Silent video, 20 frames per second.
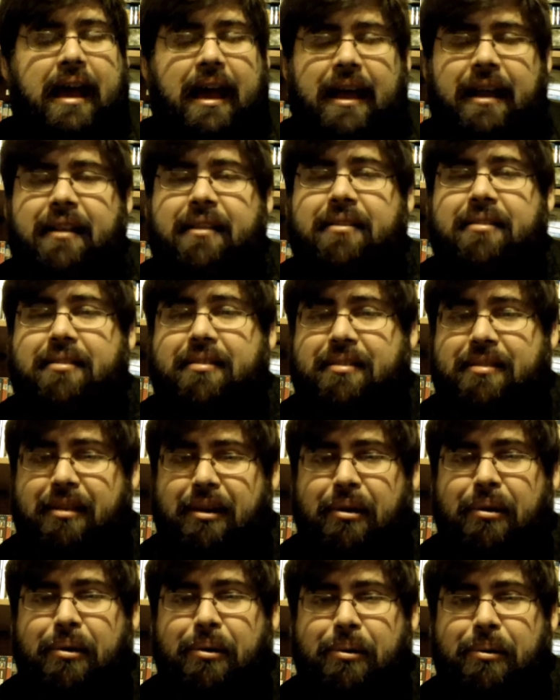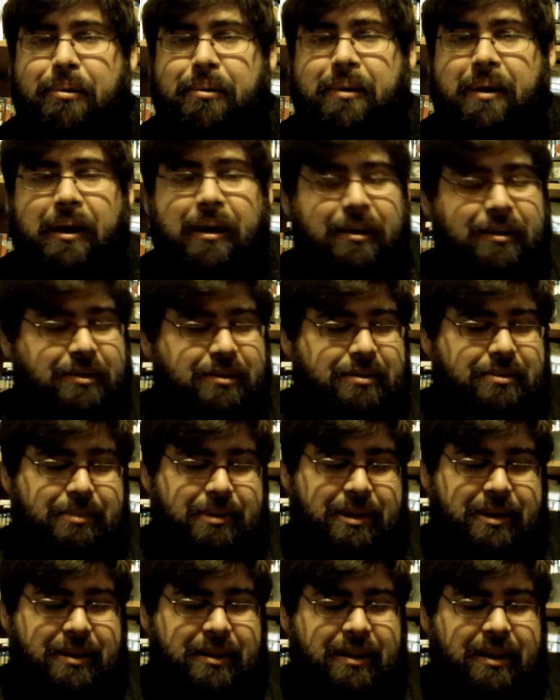And so,
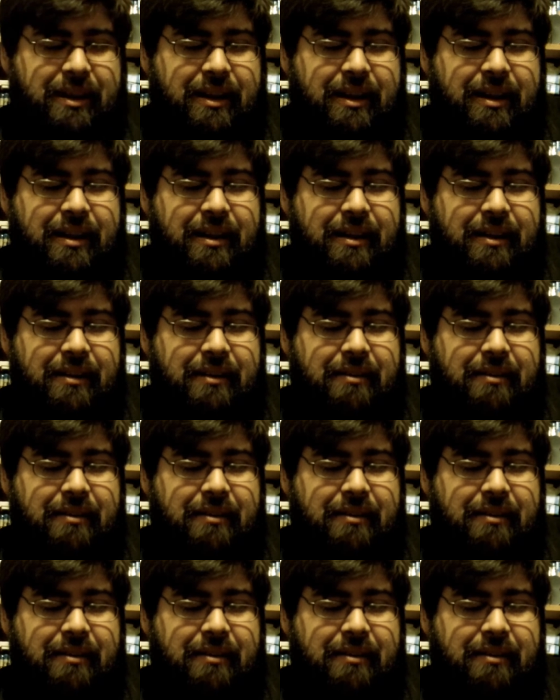ultimately,